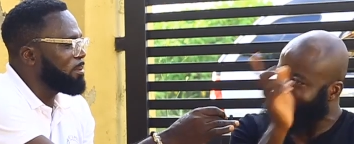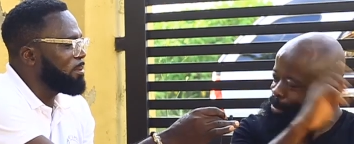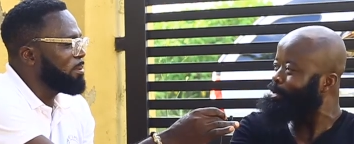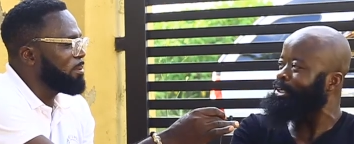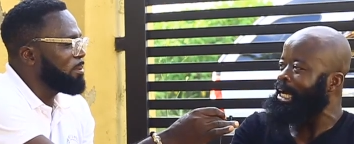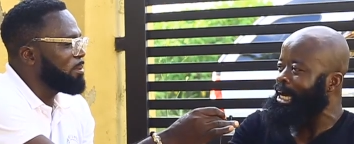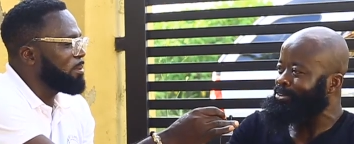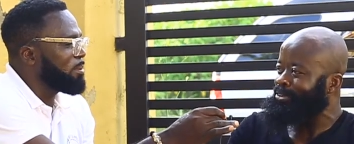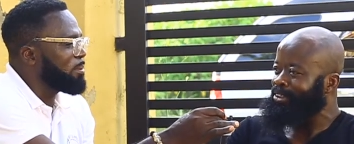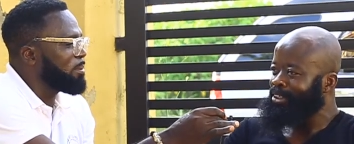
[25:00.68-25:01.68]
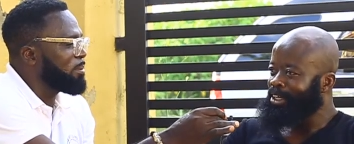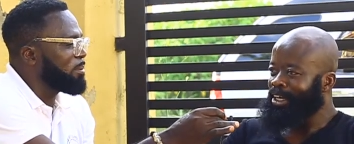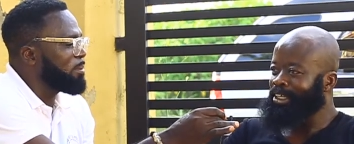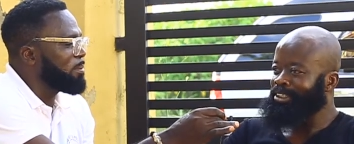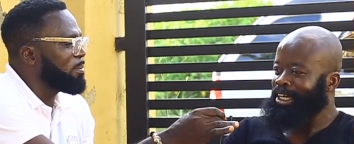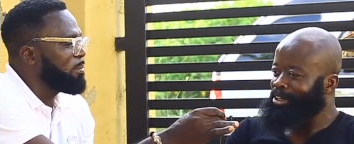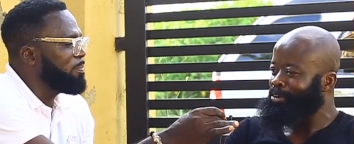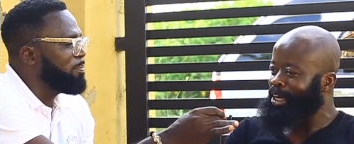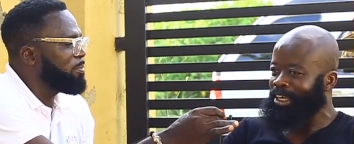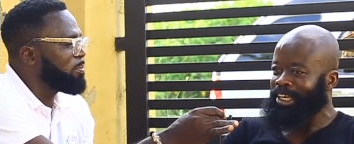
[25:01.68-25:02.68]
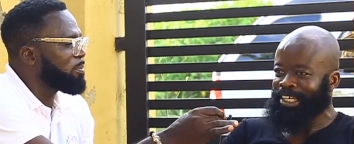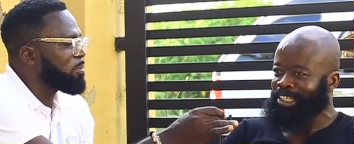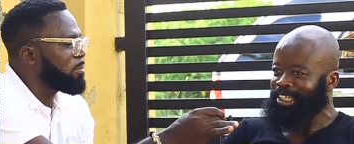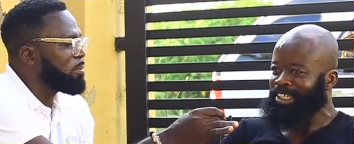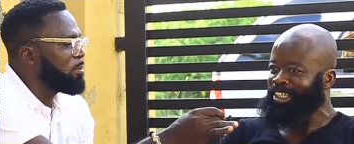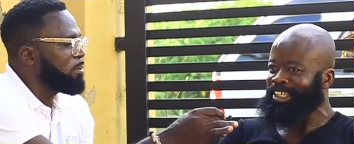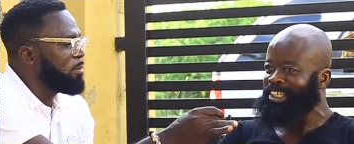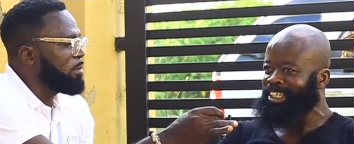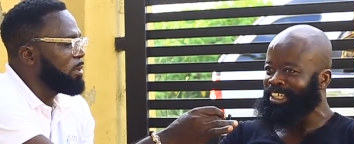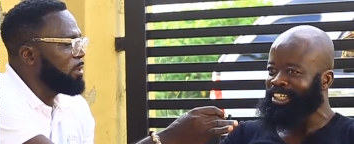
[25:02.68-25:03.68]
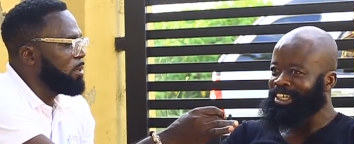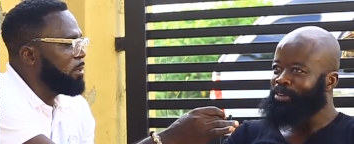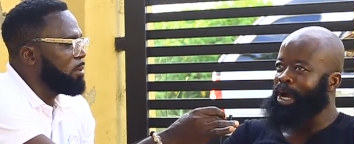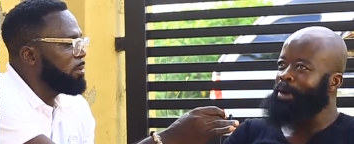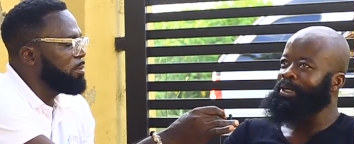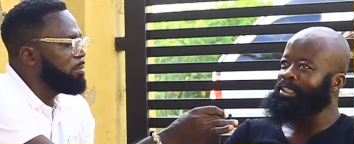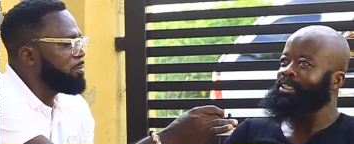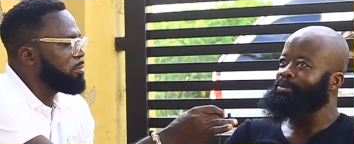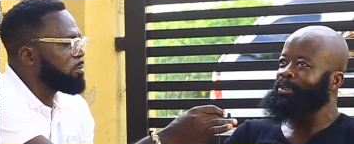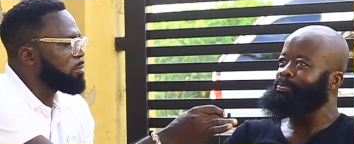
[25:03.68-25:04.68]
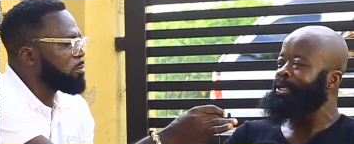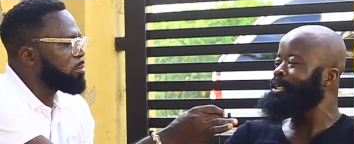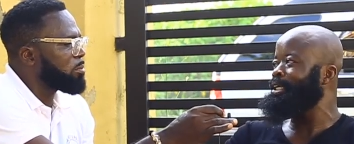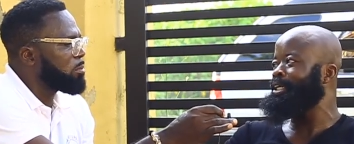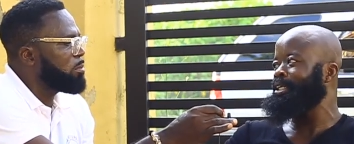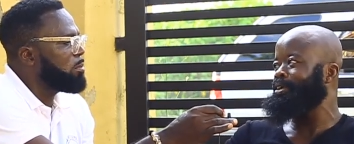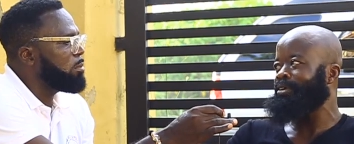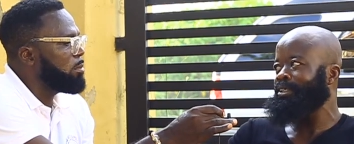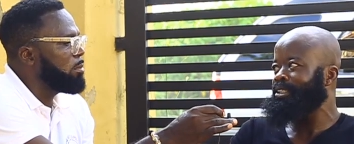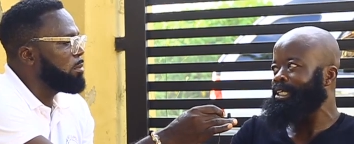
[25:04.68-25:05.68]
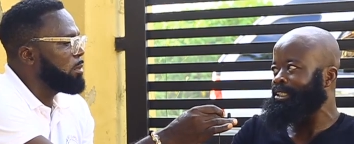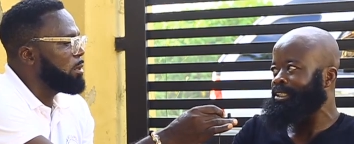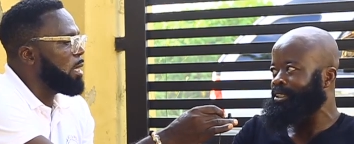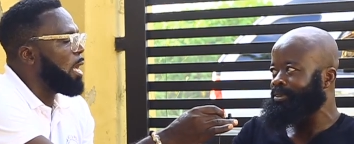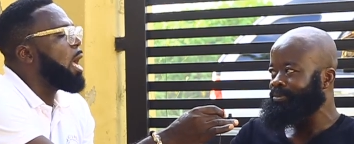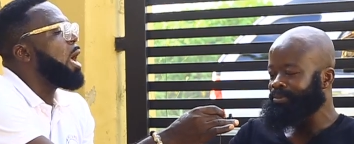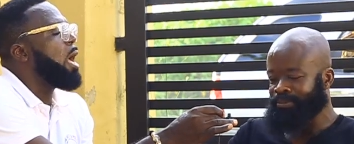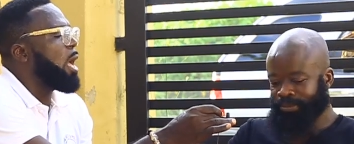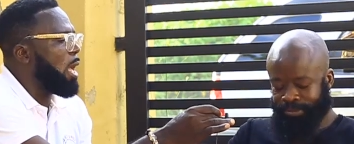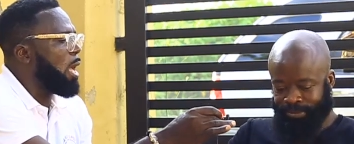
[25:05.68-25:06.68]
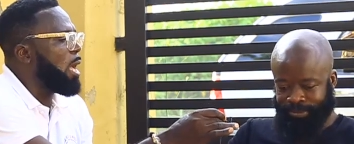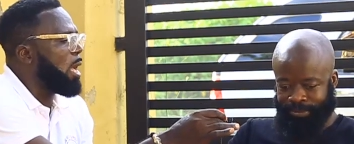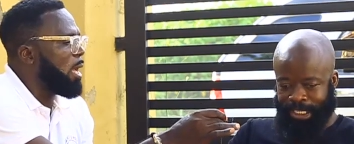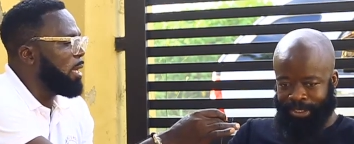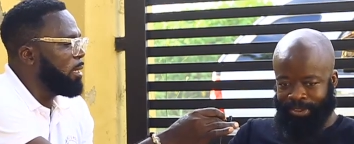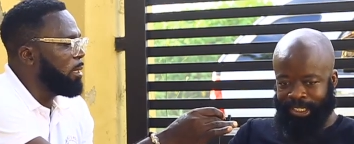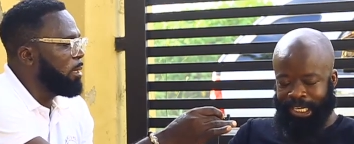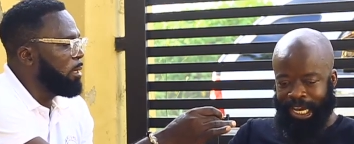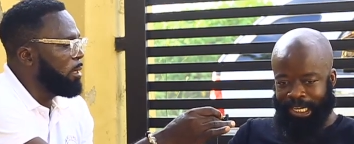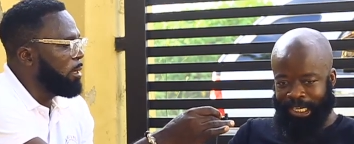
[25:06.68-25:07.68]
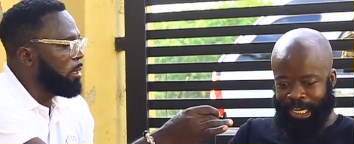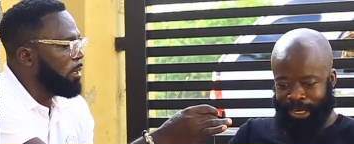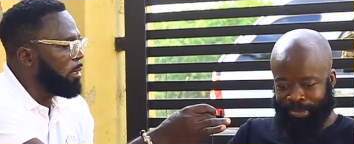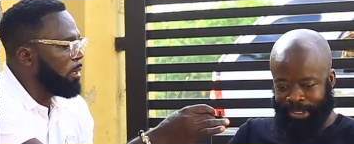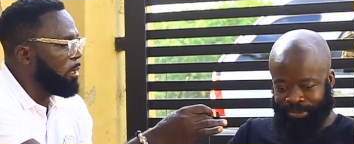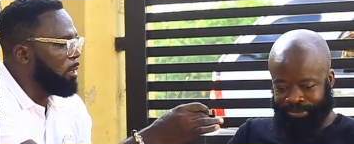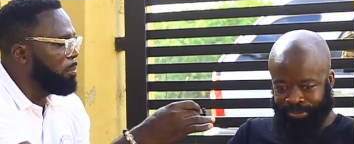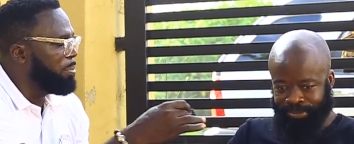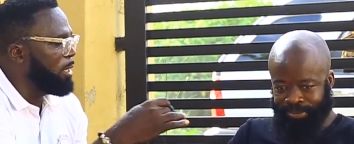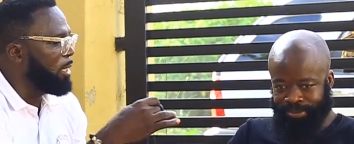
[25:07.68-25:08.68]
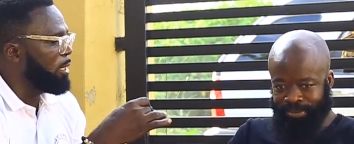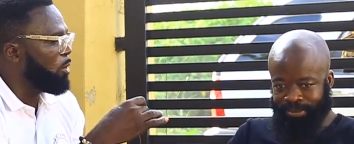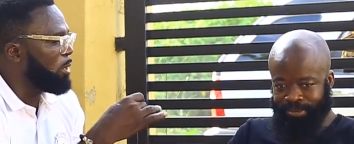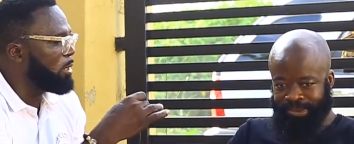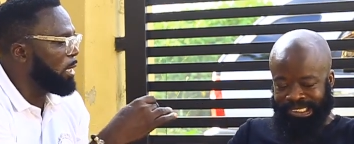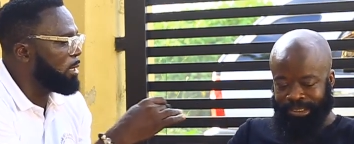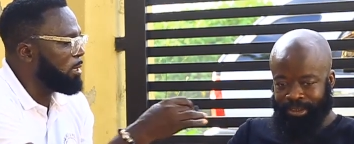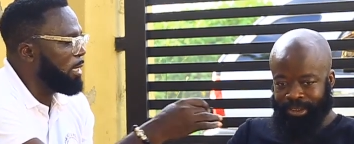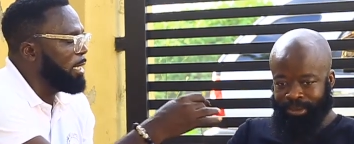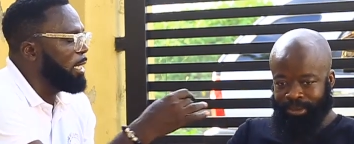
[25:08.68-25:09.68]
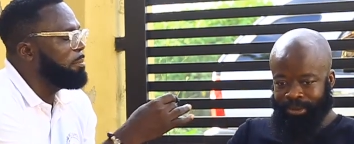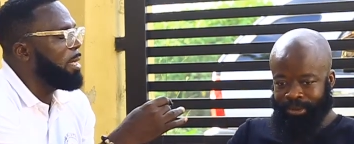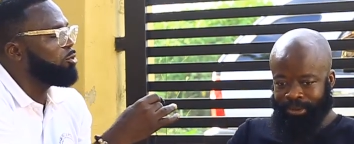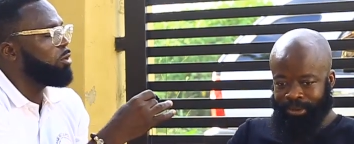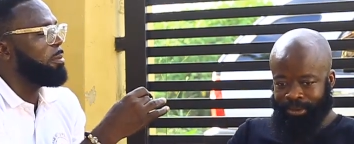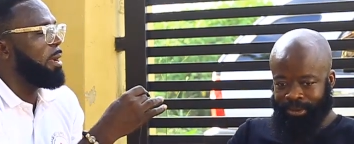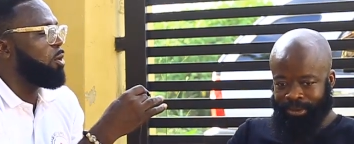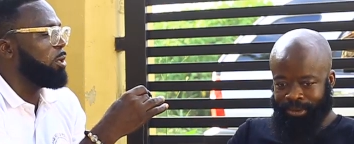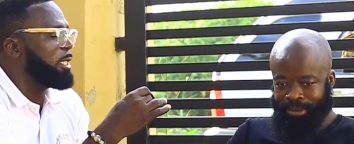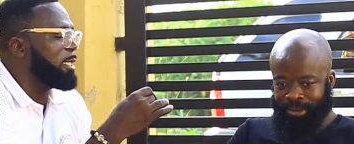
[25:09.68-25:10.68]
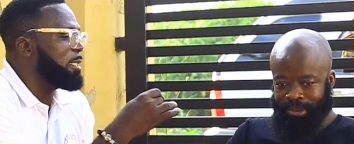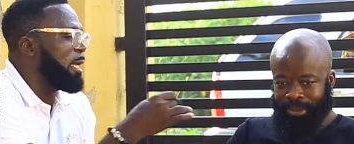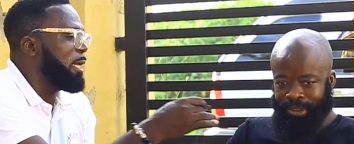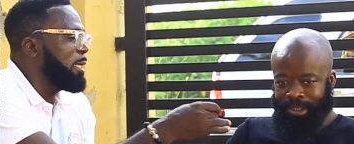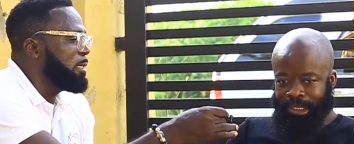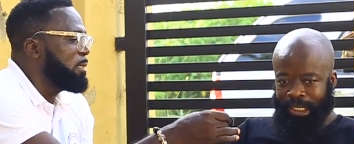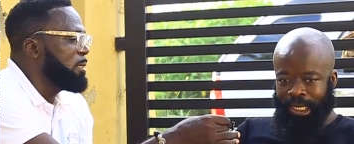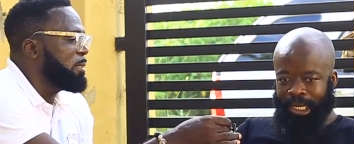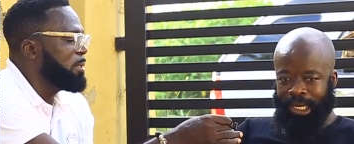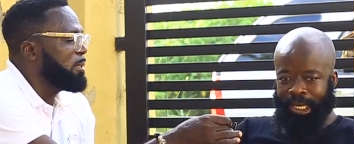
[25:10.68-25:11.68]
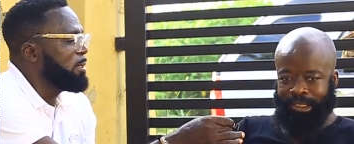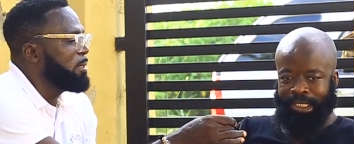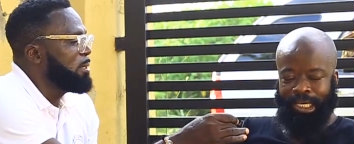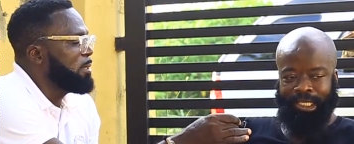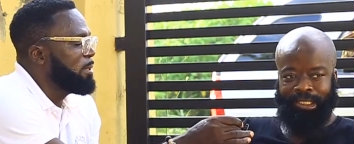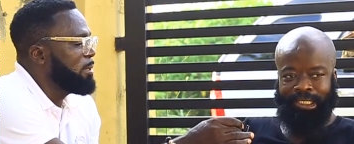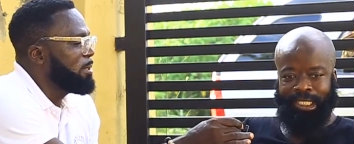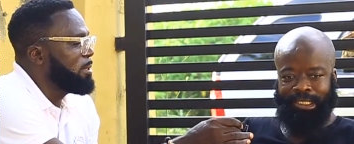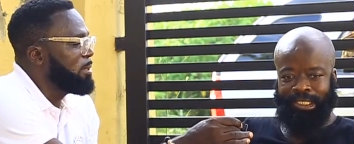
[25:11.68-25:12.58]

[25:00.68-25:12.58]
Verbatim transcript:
Speaker 1: me boda so enti ano eye gidigidigidi ba meje me pehia ni contract
Speaker 2: ano na ya na ha me pehia ni contract na hia ni benso na ma contract sa se de